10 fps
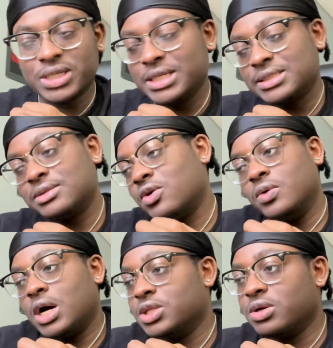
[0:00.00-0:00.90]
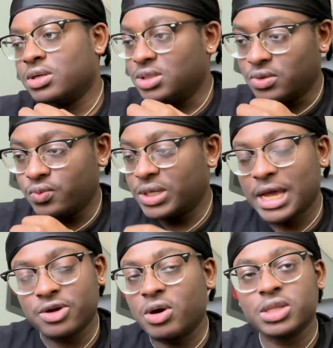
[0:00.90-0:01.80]
There's no other. We got
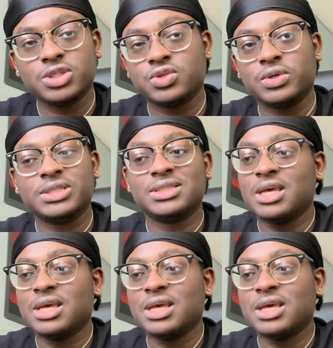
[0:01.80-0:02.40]
no other choice.